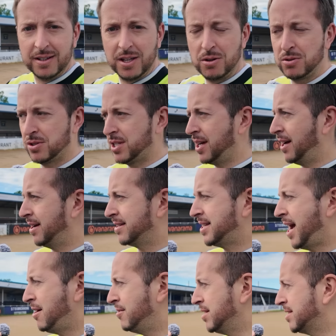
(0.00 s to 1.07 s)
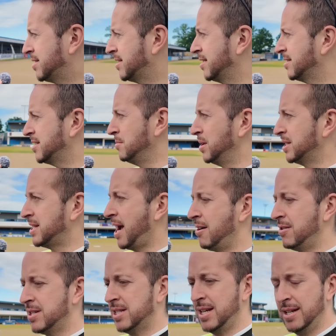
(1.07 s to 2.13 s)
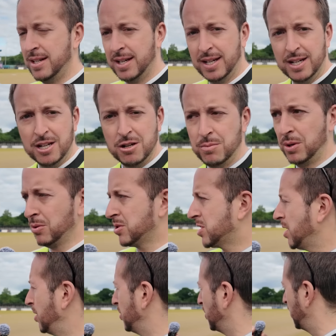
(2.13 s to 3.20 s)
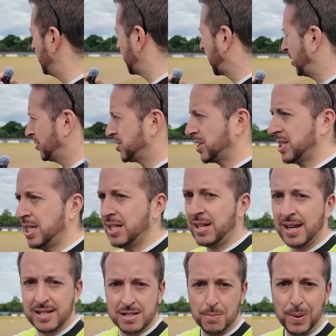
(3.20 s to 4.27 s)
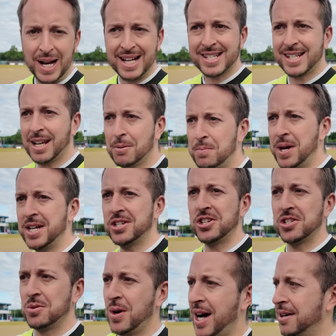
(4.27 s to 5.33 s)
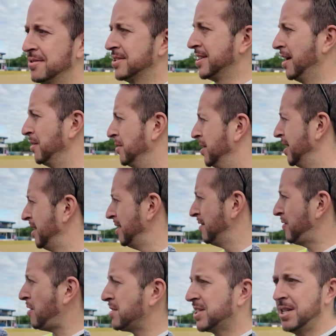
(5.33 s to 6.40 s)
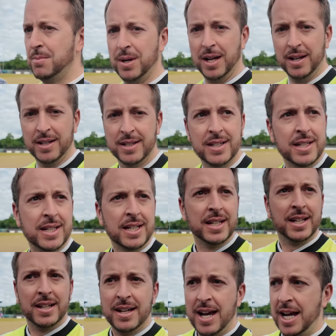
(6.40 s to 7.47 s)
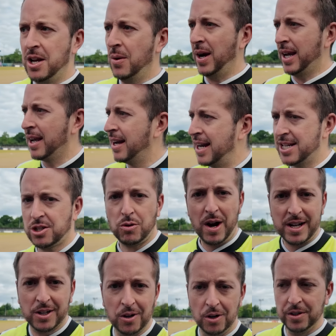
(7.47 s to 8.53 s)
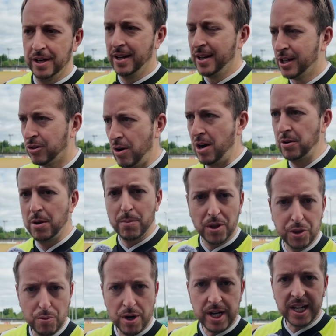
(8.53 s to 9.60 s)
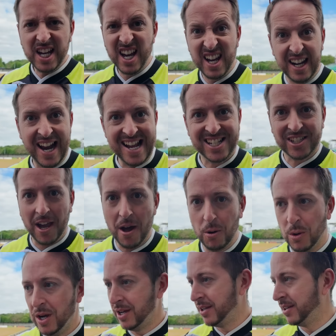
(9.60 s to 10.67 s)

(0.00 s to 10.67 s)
those similar terracing, but also Gloucester City has a plastic pitch as well, so very similar. Anyway, let's crack on. Ground number 3, let's go.